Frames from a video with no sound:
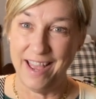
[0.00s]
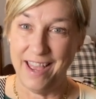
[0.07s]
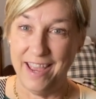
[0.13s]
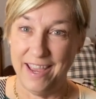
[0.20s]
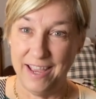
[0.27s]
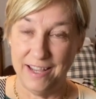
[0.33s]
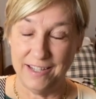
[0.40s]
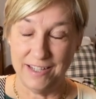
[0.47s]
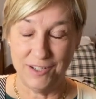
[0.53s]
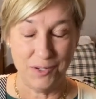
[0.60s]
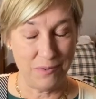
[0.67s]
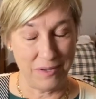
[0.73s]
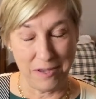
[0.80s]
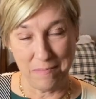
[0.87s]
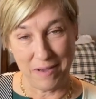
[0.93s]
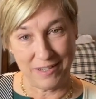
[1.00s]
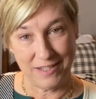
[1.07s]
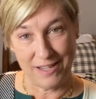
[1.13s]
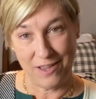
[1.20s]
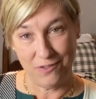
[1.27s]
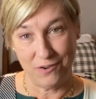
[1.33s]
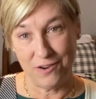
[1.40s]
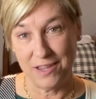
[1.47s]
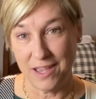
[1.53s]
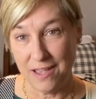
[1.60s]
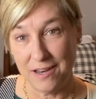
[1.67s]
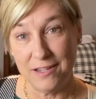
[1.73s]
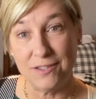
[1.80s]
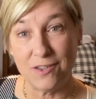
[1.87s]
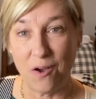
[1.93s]
And until we get back together
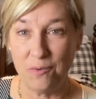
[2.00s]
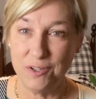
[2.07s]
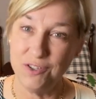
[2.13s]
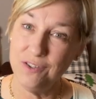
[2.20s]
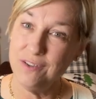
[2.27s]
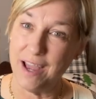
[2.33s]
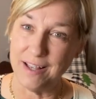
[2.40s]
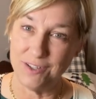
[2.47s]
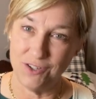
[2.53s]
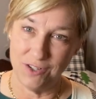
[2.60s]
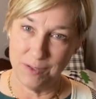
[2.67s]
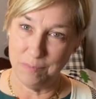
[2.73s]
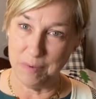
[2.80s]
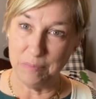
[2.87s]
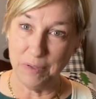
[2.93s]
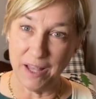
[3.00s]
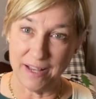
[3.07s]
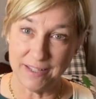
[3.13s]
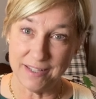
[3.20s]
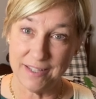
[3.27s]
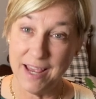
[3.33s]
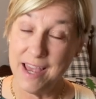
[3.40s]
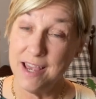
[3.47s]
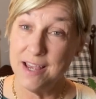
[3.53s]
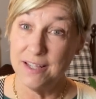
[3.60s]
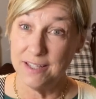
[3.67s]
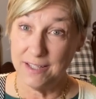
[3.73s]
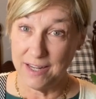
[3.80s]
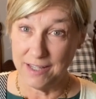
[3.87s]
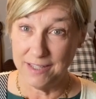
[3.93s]
again, as always, you guys just be blessed,
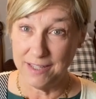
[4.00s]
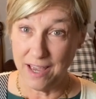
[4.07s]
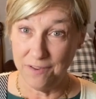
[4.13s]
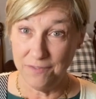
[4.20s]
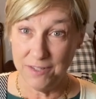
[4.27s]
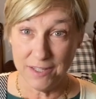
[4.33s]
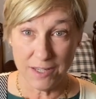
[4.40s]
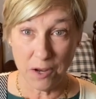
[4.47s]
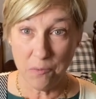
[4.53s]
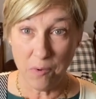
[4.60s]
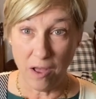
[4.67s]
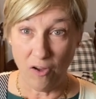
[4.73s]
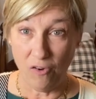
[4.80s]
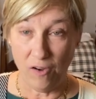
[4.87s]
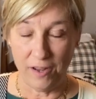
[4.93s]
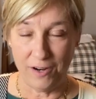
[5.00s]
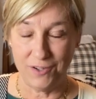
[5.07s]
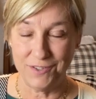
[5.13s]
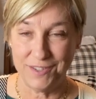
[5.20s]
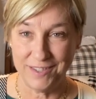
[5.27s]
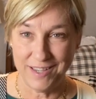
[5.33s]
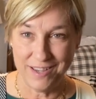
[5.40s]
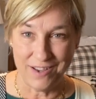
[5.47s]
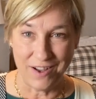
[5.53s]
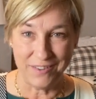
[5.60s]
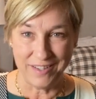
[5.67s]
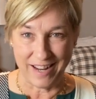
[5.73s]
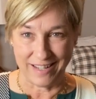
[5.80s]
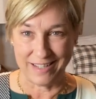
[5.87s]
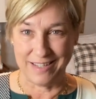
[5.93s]
stay safe, and stay well. And I'll see y'all next